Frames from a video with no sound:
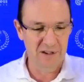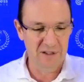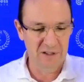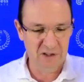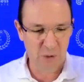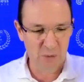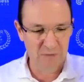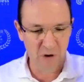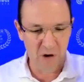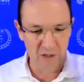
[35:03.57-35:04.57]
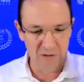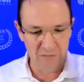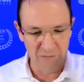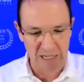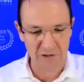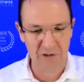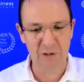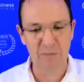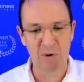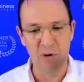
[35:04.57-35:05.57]
so we've got runs on the
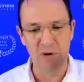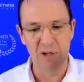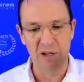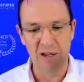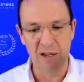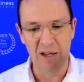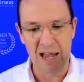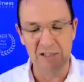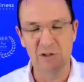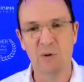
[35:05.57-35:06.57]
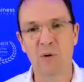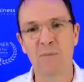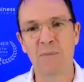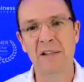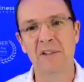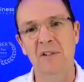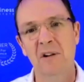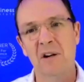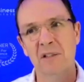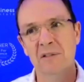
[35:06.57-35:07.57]
board and it's all based
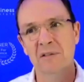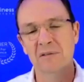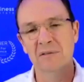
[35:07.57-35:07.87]
on,